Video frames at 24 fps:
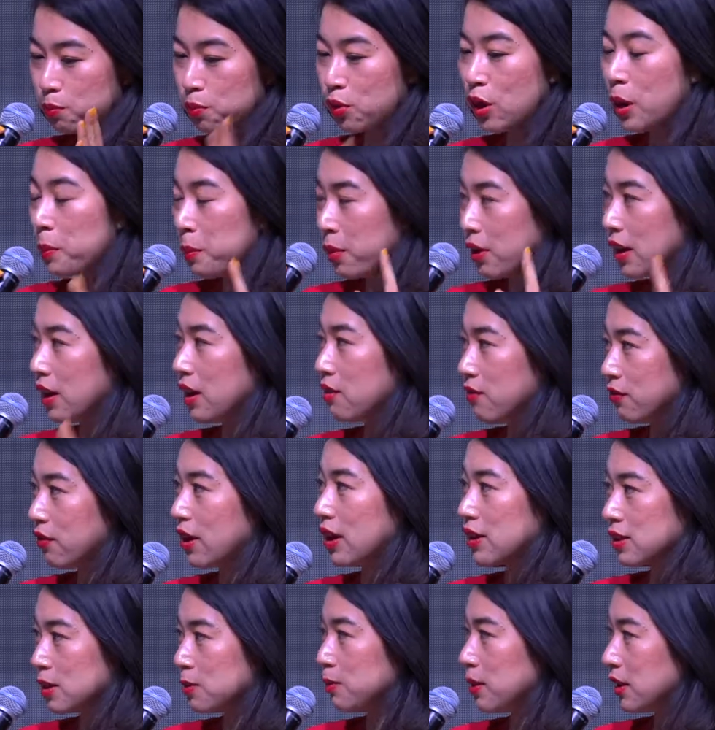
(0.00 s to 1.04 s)
proper
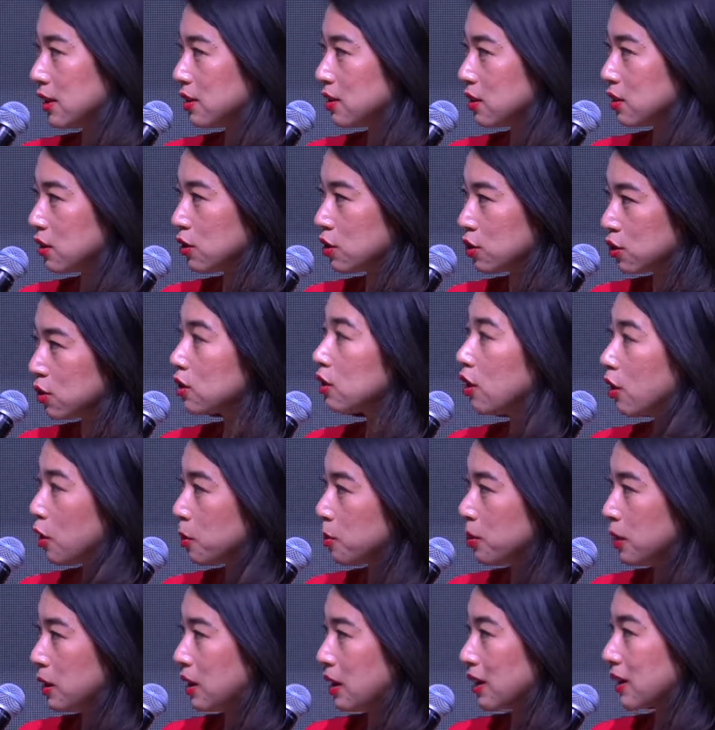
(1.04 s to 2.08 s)
investment should
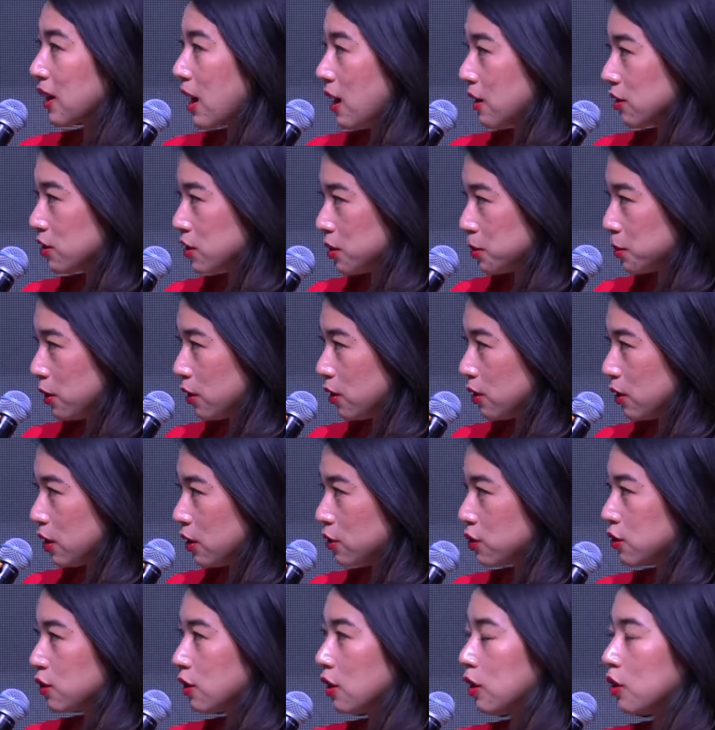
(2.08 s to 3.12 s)
all be accountable.
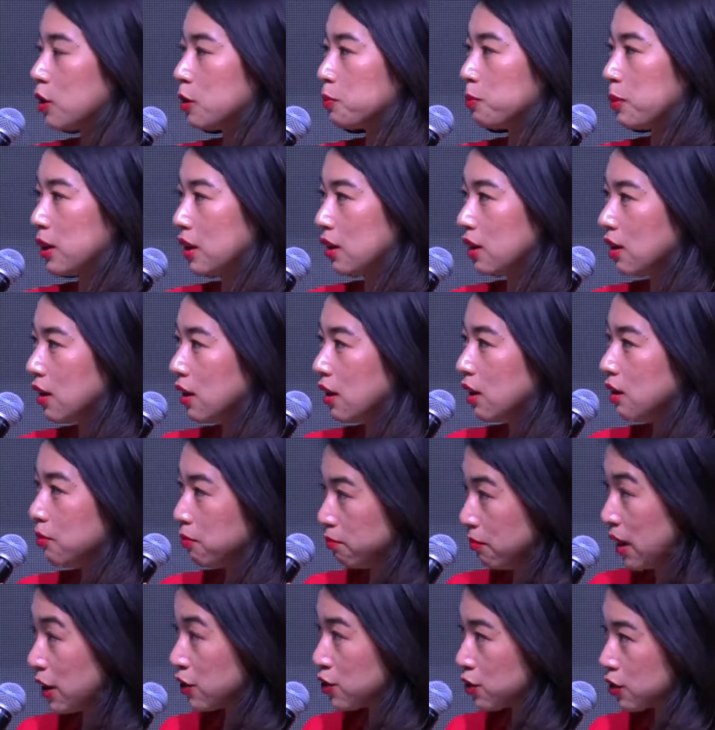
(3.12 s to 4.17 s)
It should all be
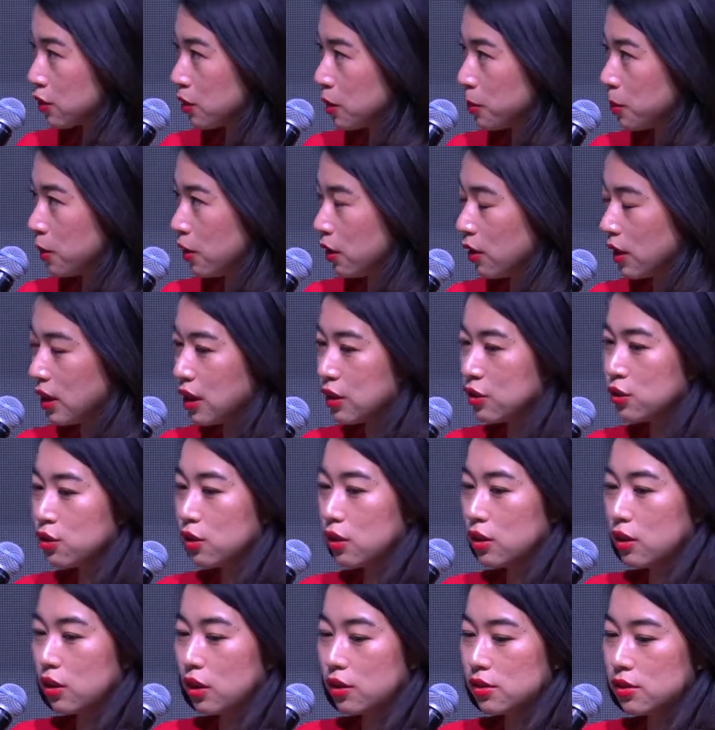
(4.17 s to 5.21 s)
measurable. It
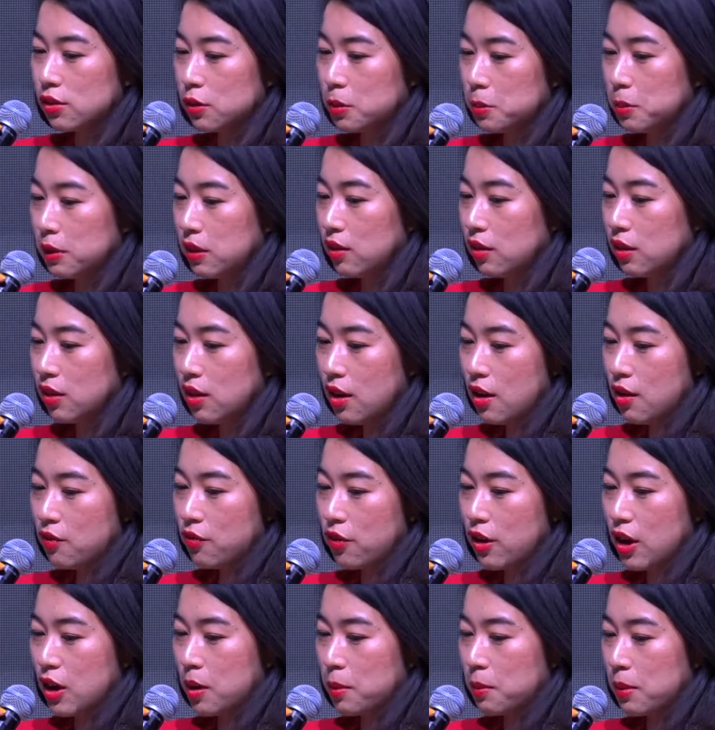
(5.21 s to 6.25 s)
should also be
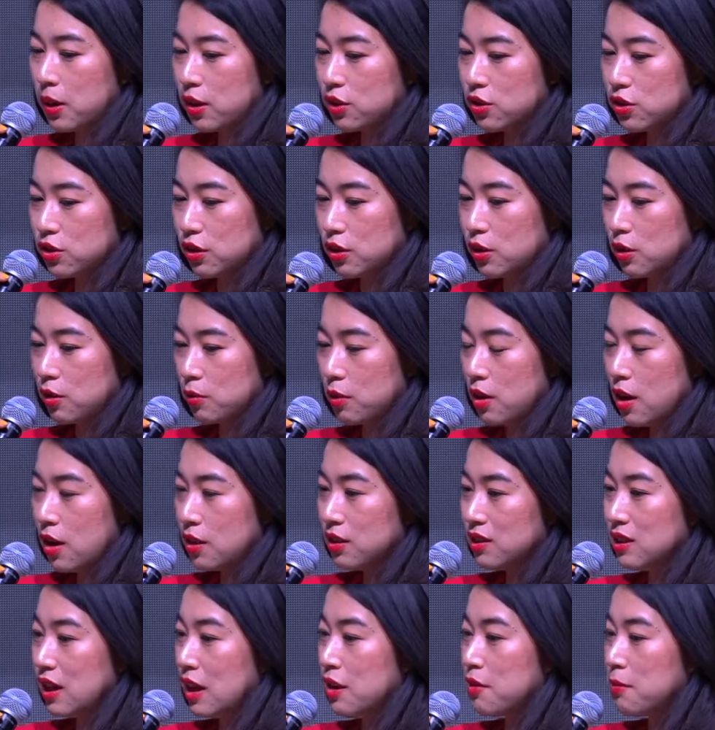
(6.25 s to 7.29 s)
very much,
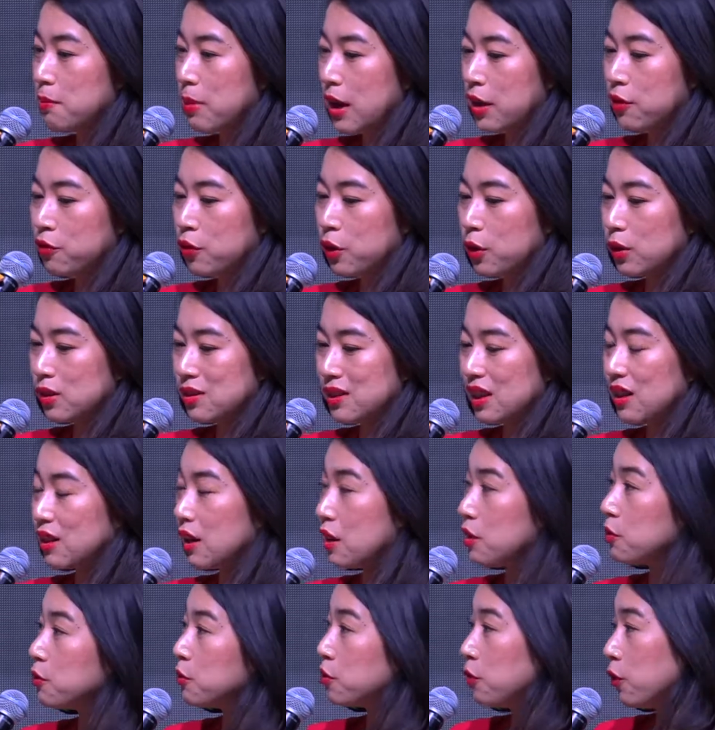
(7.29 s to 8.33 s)
done by folks that
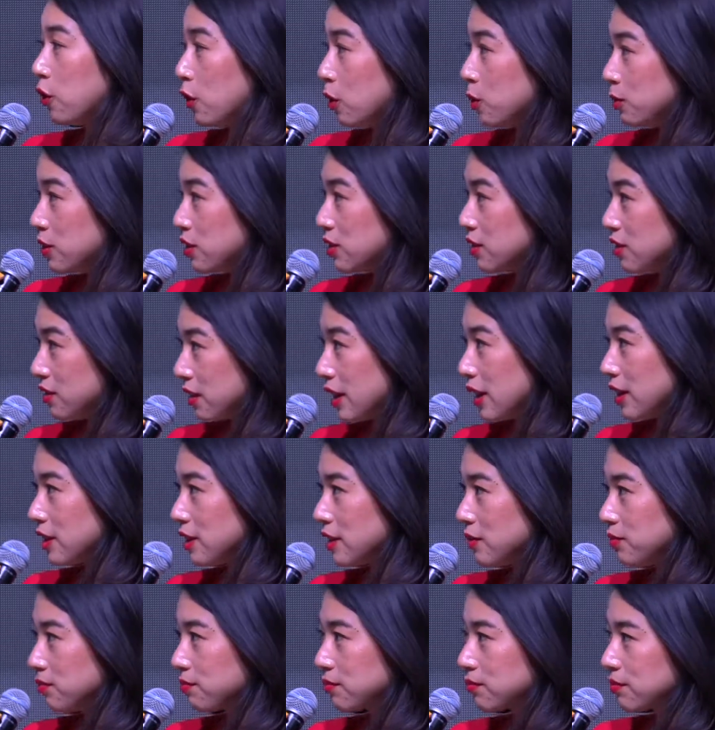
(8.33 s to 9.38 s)
are informed,
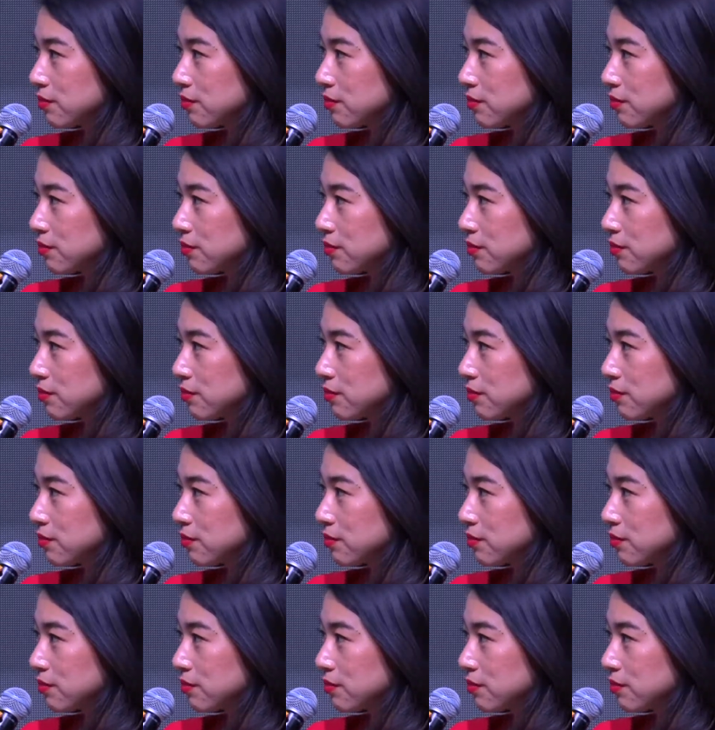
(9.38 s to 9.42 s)
right?